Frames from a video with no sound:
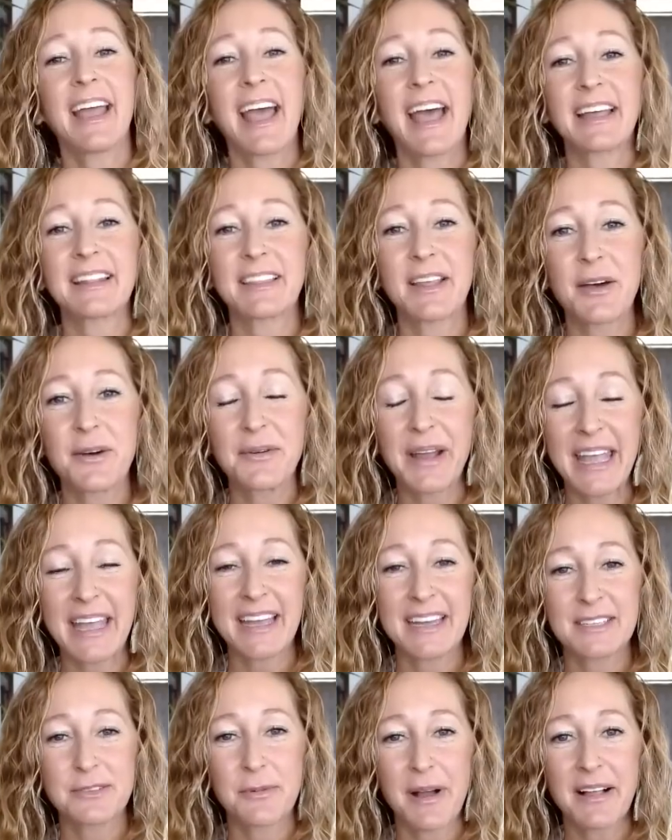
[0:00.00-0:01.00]
Hello
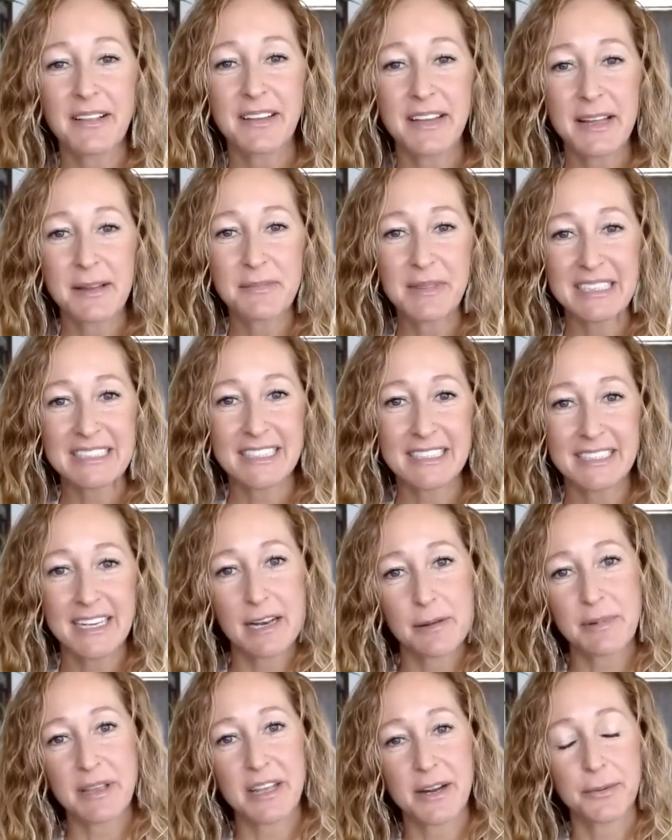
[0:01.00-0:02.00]
and welcome. This is going
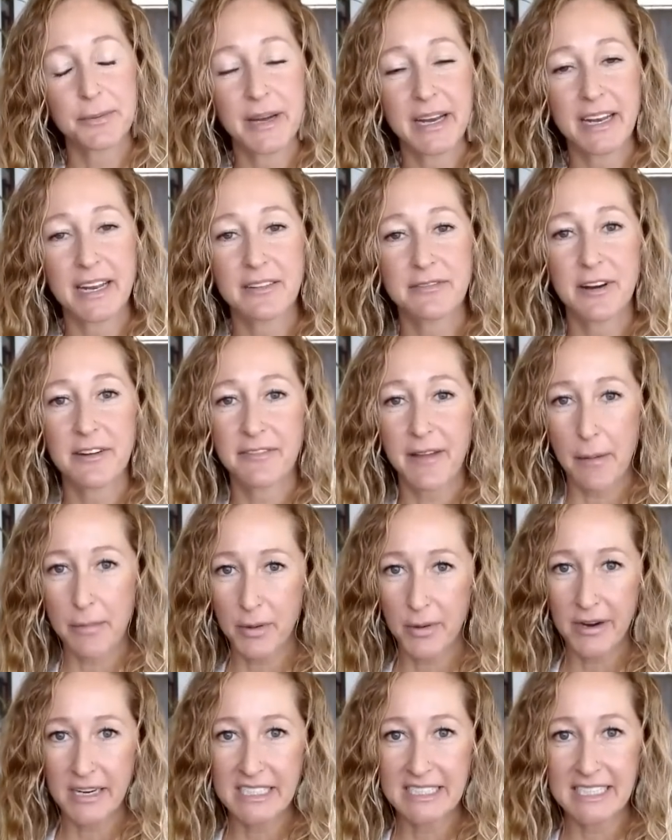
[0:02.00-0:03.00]
to be your reading for
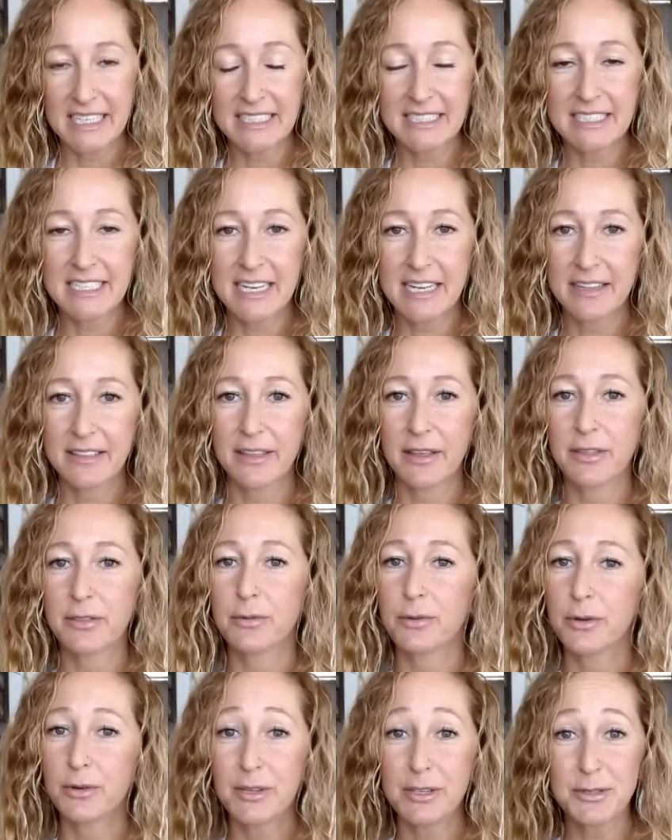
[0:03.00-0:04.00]
February 16th
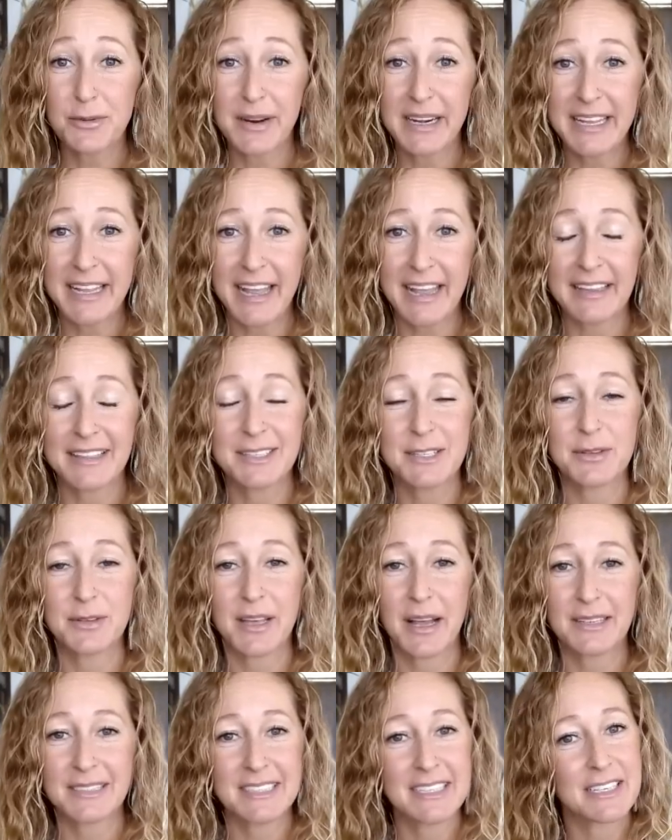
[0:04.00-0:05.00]
through the 28th,
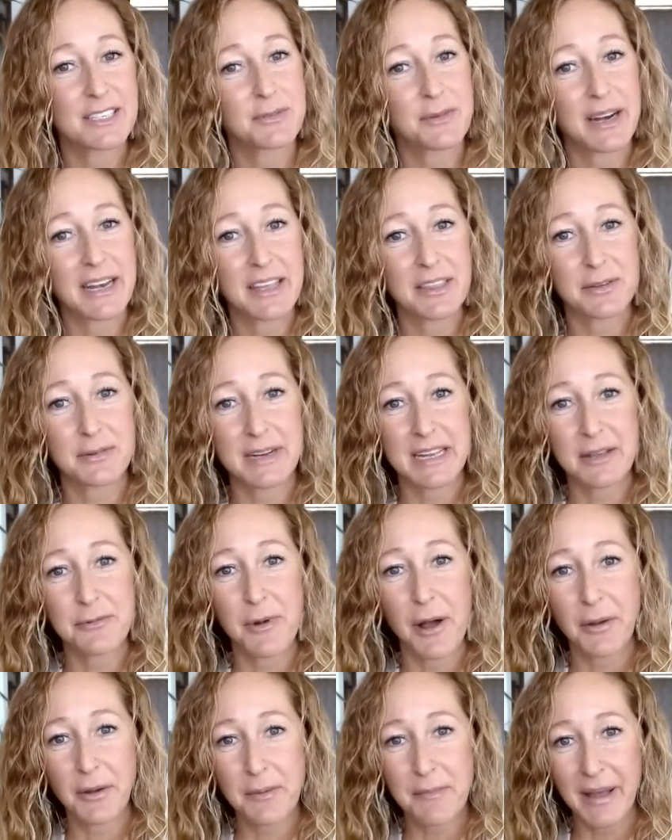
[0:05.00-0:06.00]
2023.
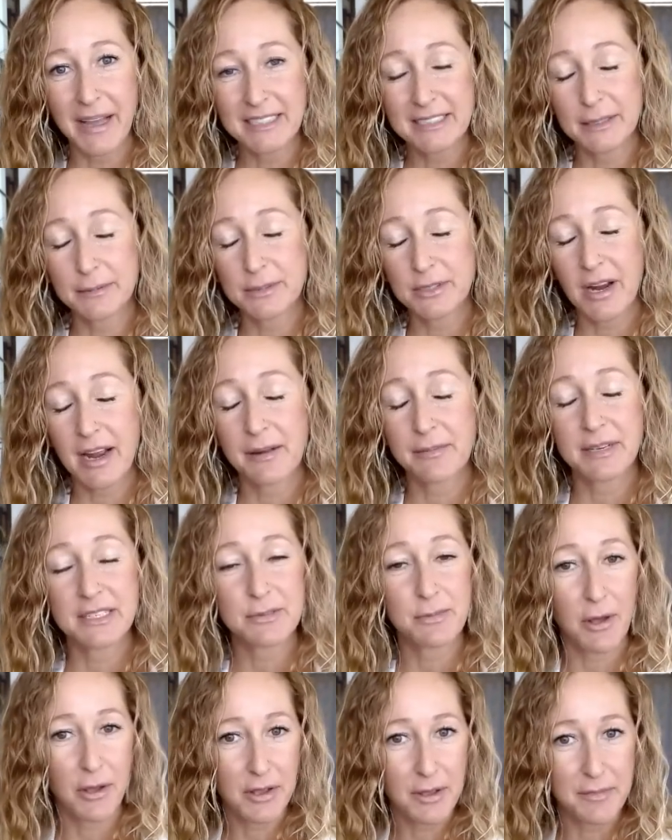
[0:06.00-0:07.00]
Welcome back, subscribers.
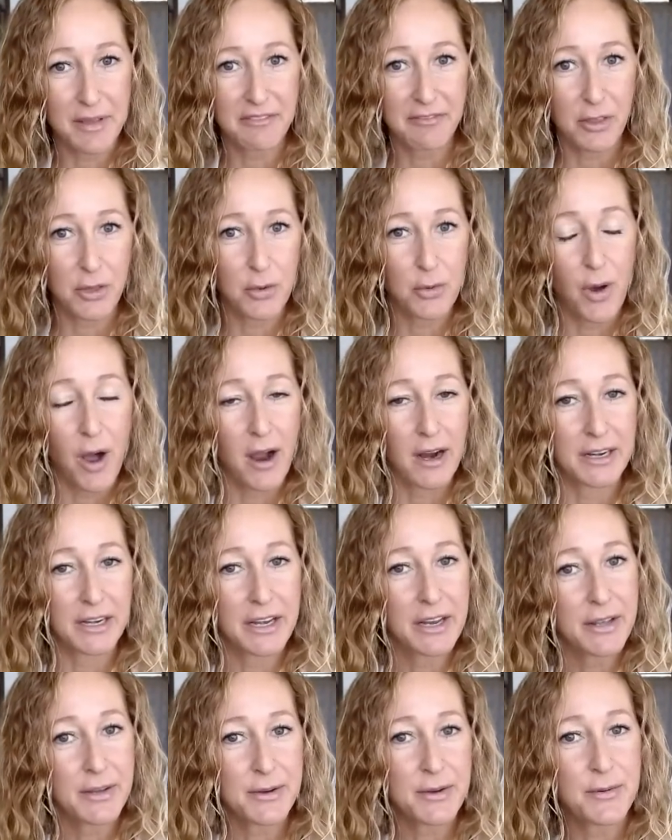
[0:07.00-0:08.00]
Welcome if you are
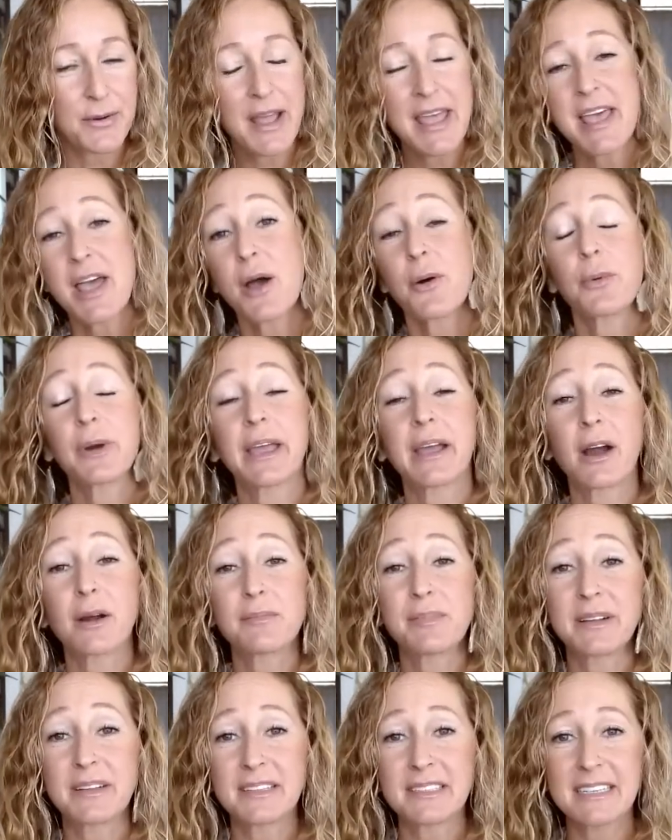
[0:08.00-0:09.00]
new. We are
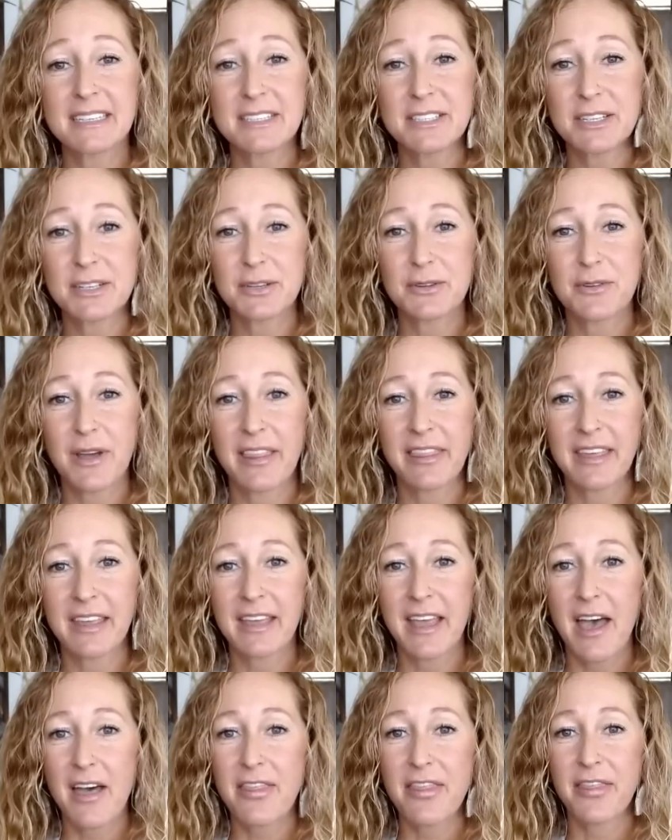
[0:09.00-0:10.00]
building to
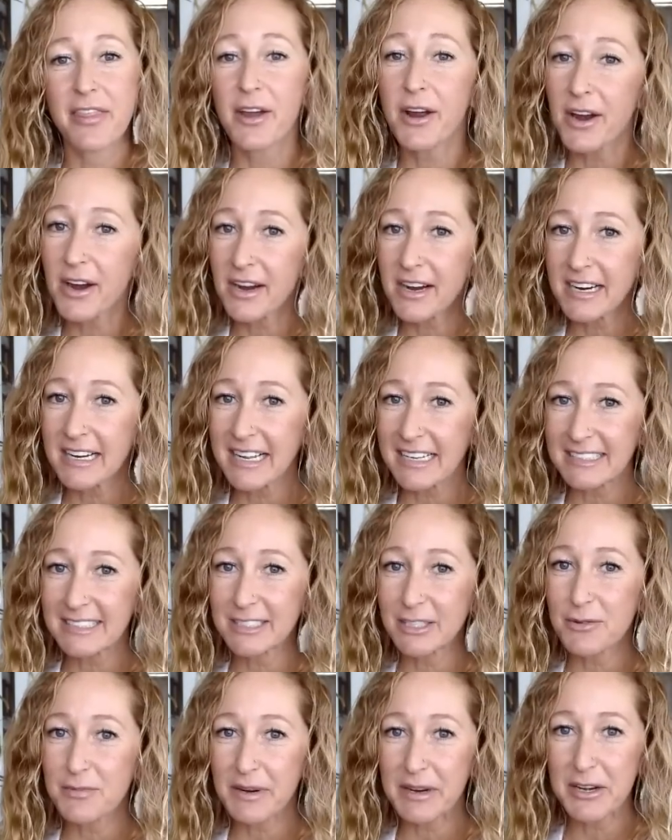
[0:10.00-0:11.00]
the third
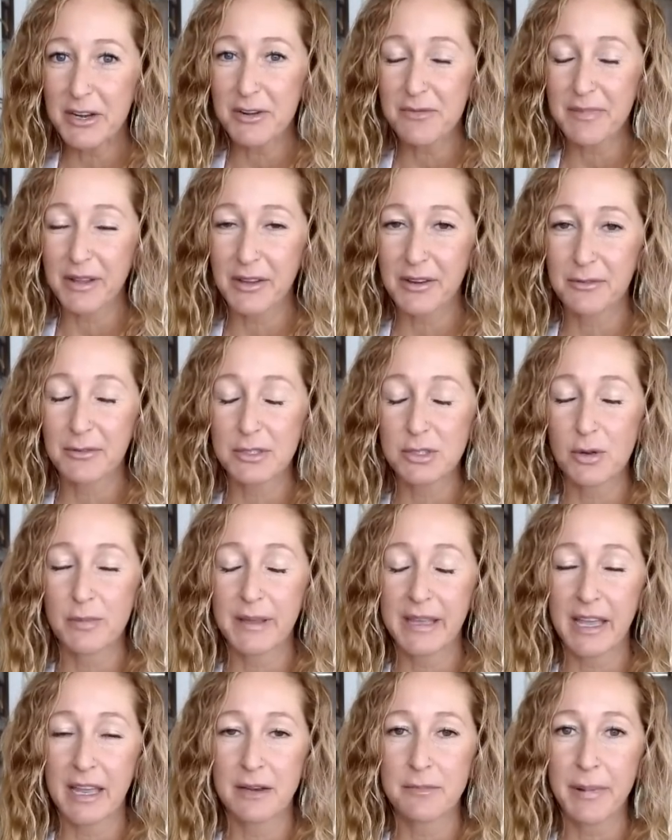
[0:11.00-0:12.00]
super new moon, which will
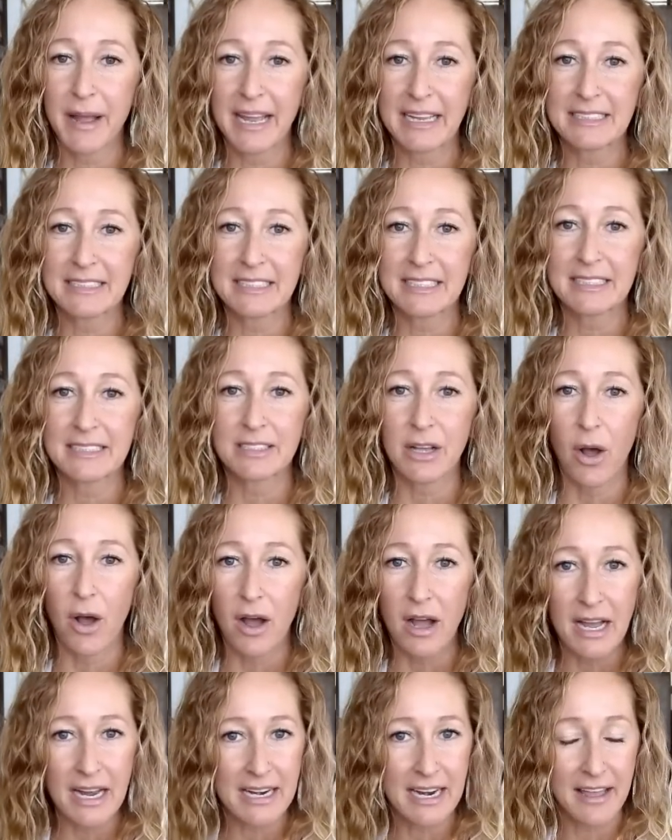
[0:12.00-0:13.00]
be in Pisces
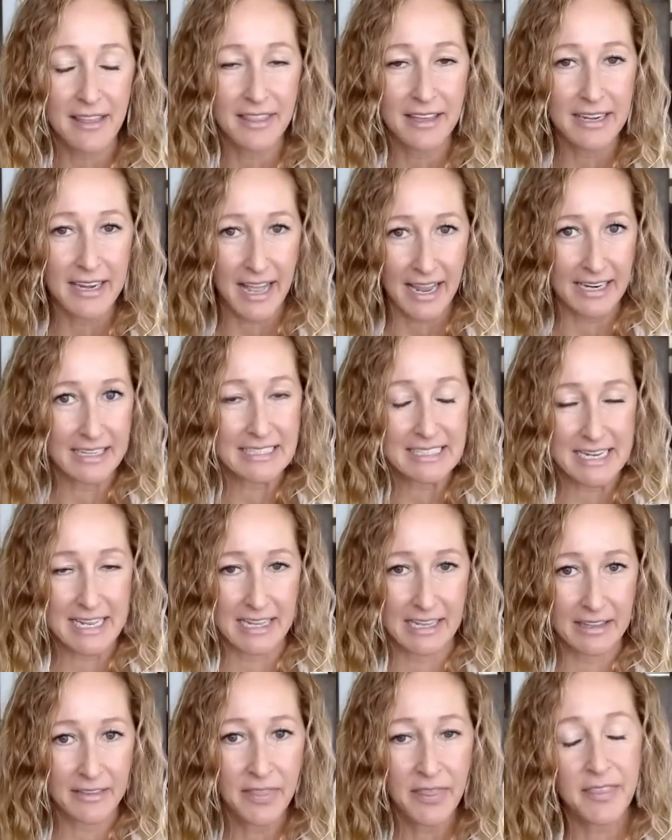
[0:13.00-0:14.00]
on the
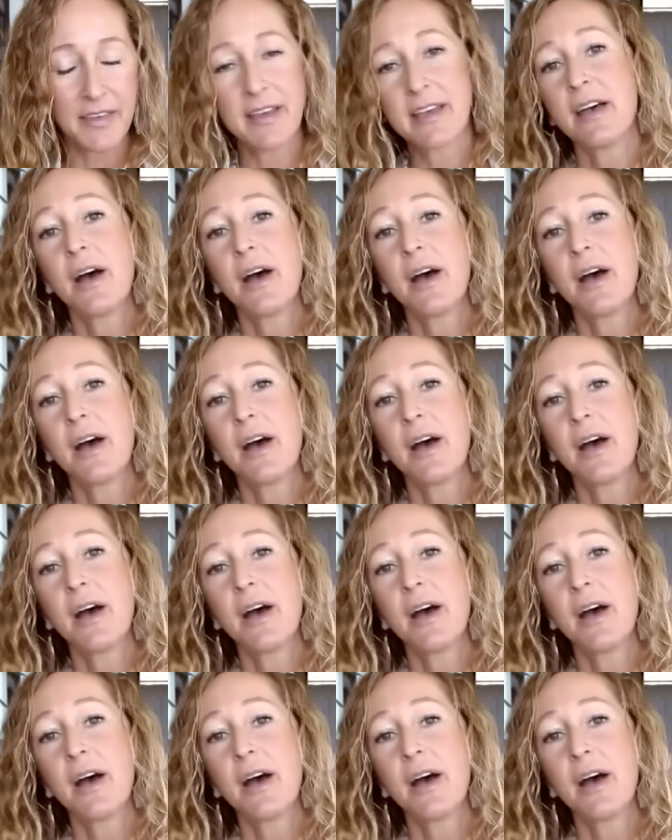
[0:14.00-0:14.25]
19th.